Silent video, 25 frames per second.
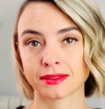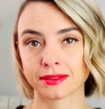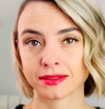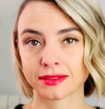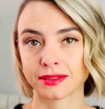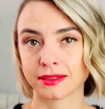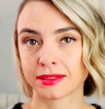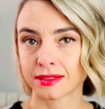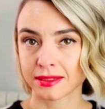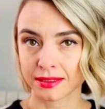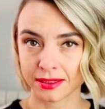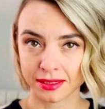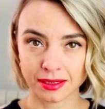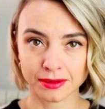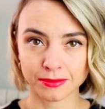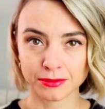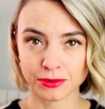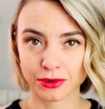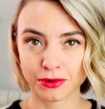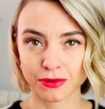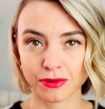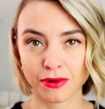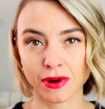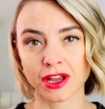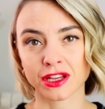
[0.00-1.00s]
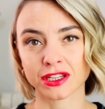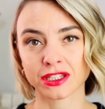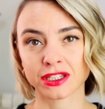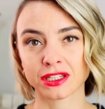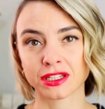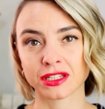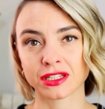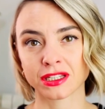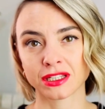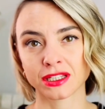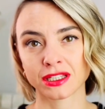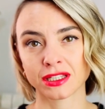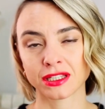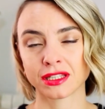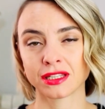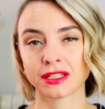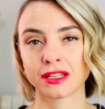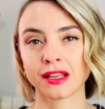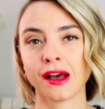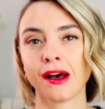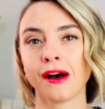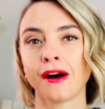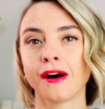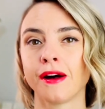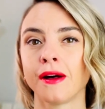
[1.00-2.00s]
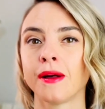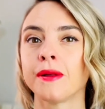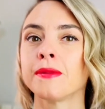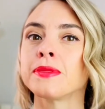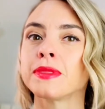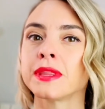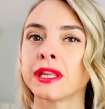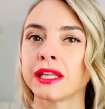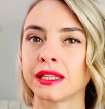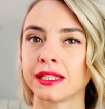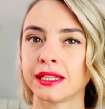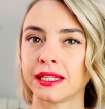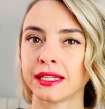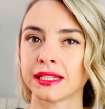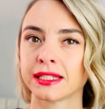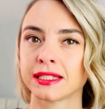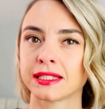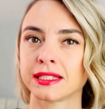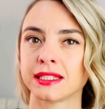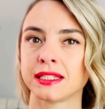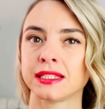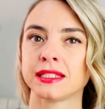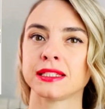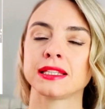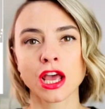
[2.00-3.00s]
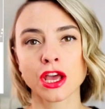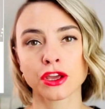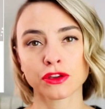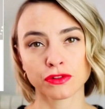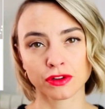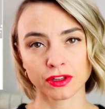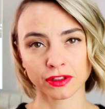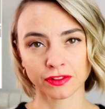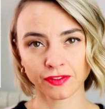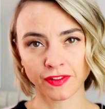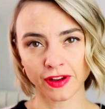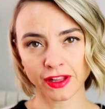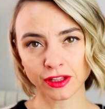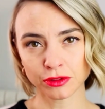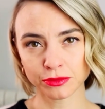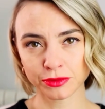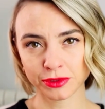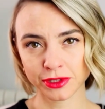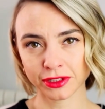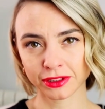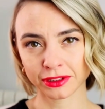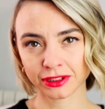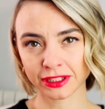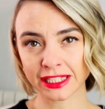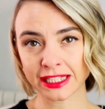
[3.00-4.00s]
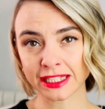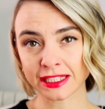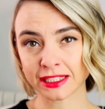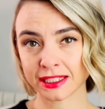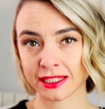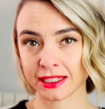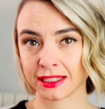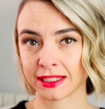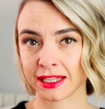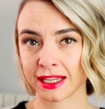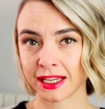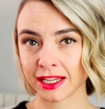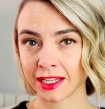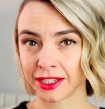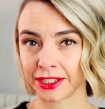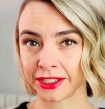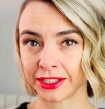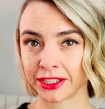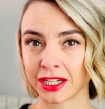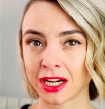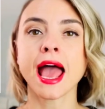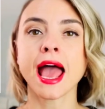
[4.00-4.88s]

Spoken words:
the same question on LinkedIn. You can follow me on LinkedIn here,